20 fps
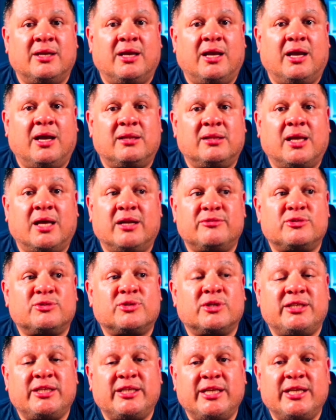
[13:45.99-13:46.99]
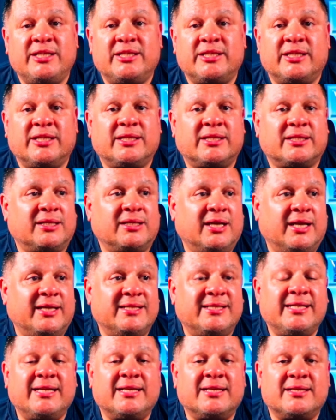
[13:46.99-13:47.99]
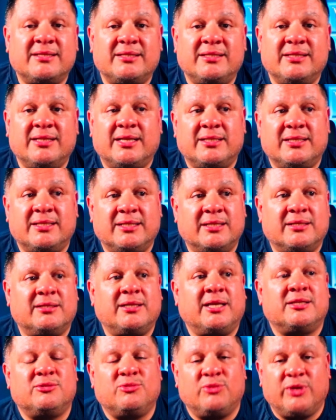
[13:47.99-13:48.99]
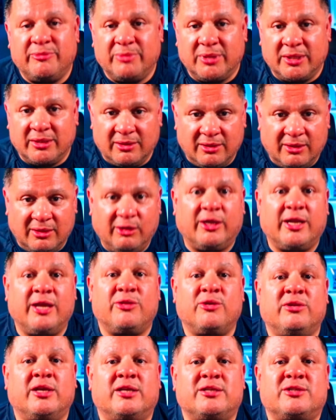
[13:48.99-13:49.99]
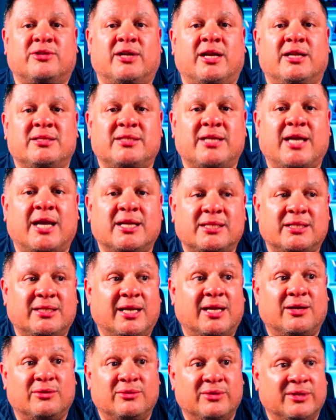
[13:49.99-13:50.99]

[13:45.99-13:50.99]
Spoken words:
a lot of strategic ideas that as we've been looking through this transaction, how